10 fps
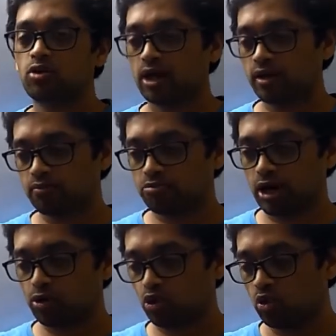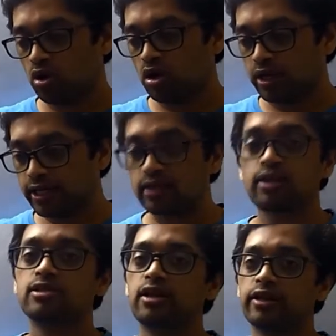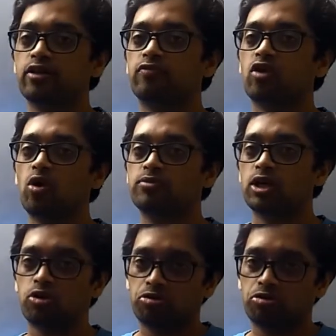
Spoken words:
you can try to increase the length of the object,